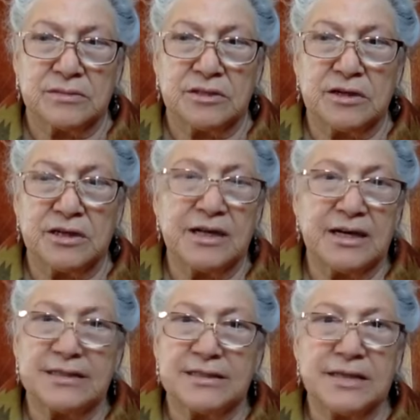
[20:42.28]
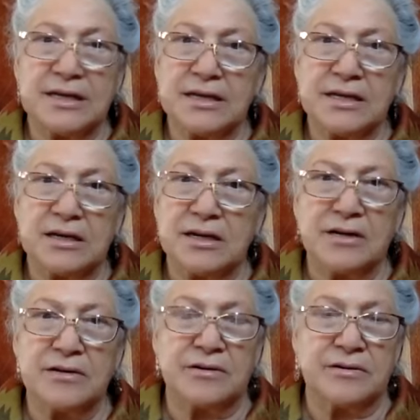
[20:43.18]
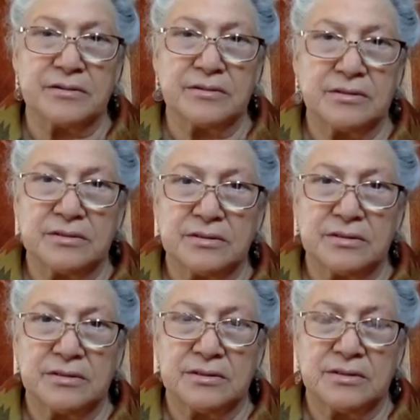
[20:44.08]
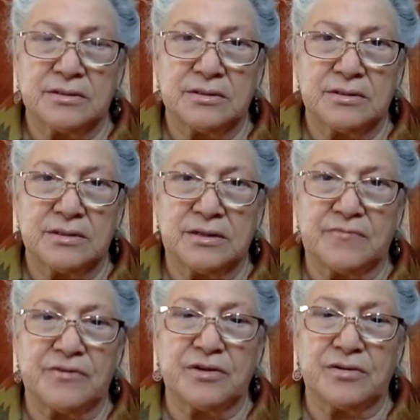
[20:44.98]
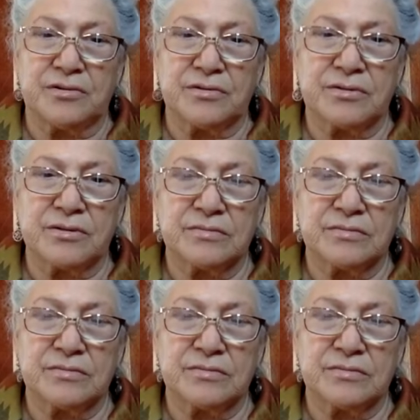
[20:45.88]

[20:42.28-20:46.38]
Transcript: are not taking care of the earth.